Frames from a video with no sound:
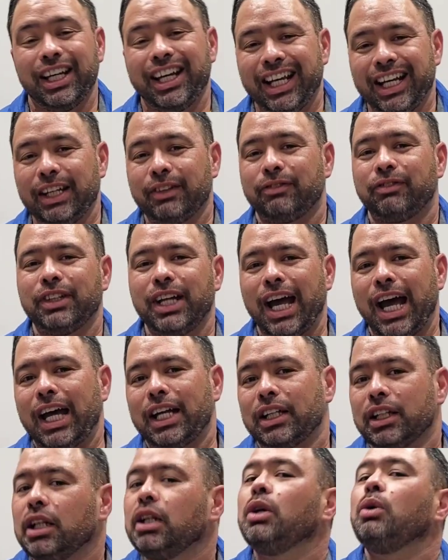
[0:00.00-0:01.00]
And if
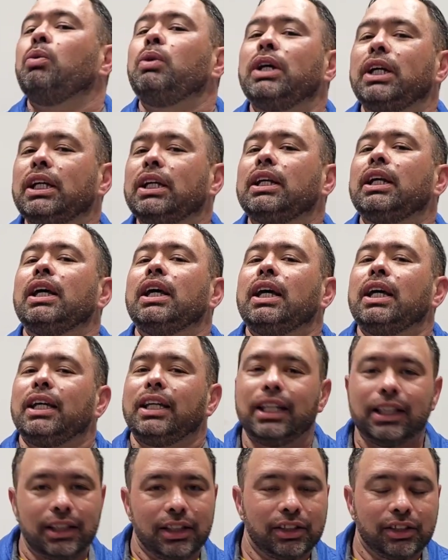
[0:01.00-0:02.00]
not, we can
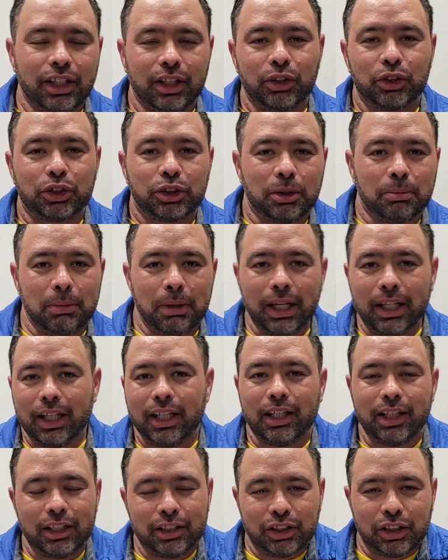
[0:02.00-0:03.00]
get the sellers to make it
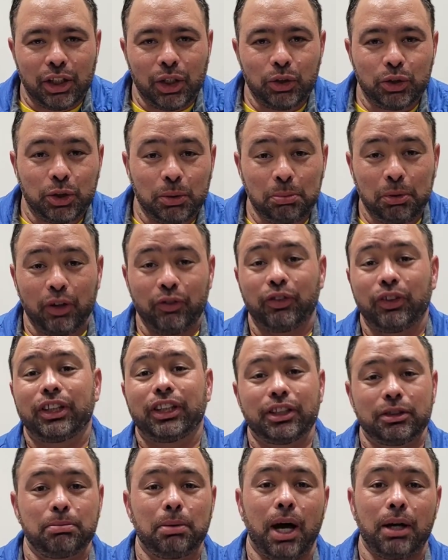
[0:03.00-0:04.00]
as close to perfect as
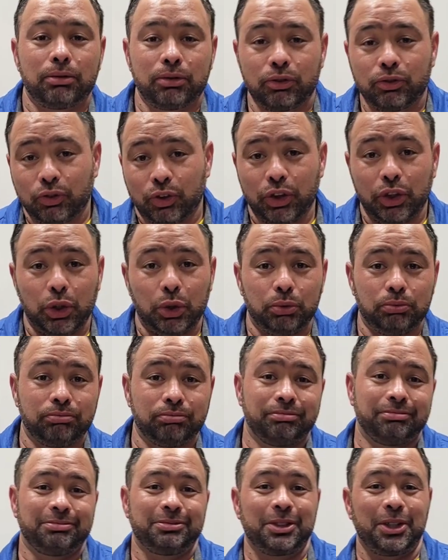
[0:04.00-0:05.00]
possible for you.
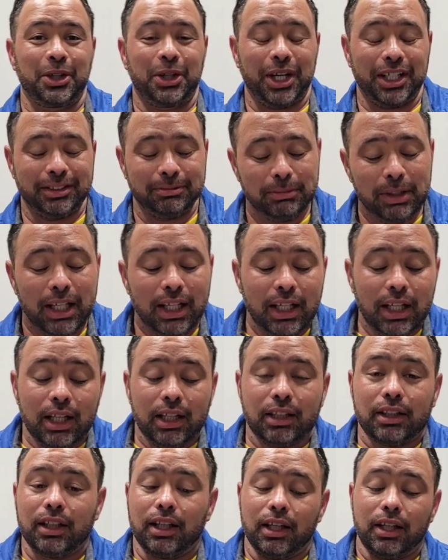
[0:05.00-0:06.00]
All right.
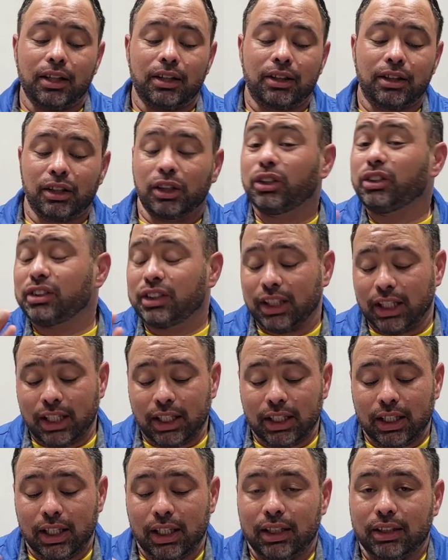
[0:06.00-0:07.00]
The third thing
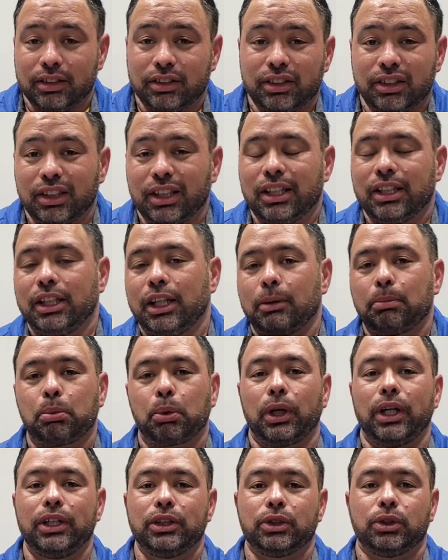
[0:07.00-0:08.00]
is the
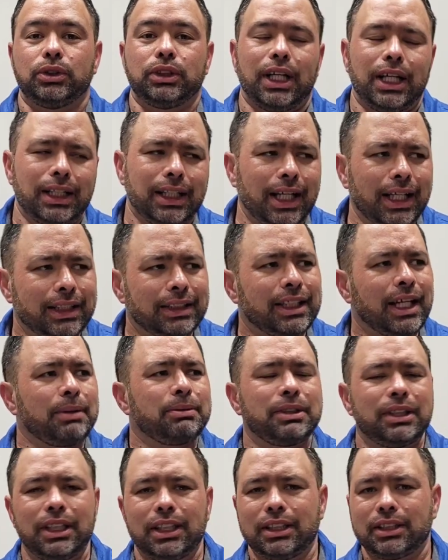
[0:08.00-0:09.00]
appraisal. Now, a lot of times
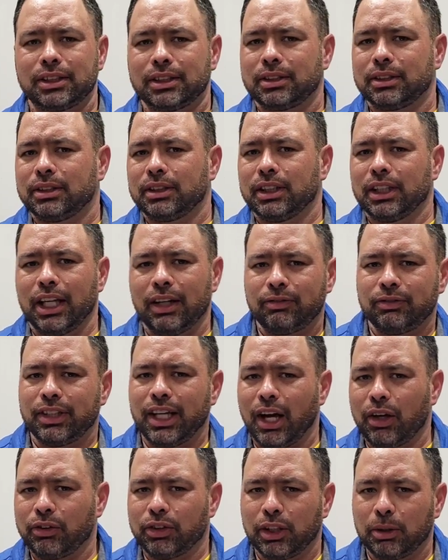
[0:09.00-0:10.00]
it gets left
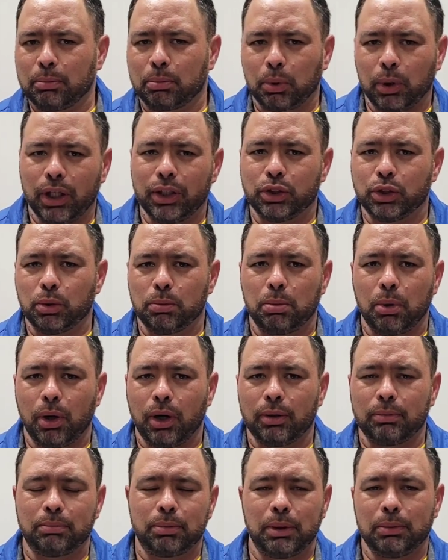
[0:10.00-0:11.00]
out, the appraisal
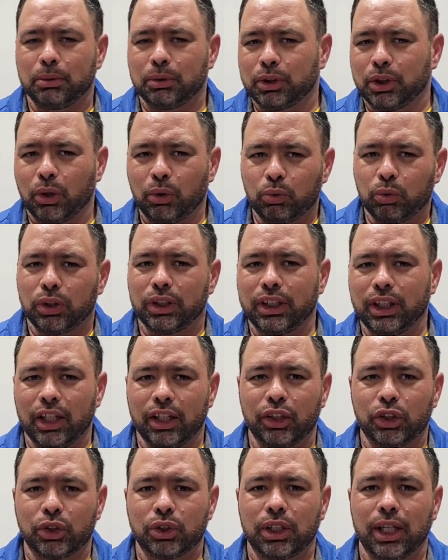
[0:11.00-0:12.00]
part, people don't really
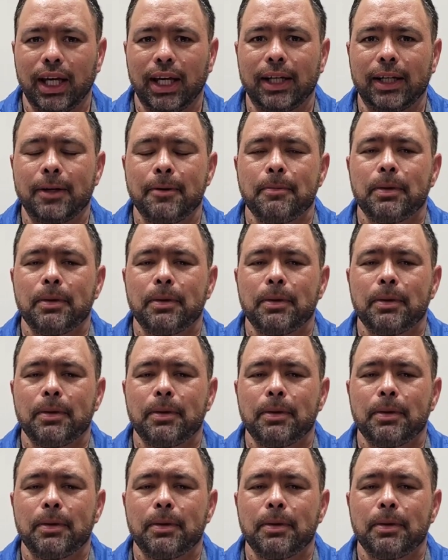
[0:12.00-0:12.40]
understand.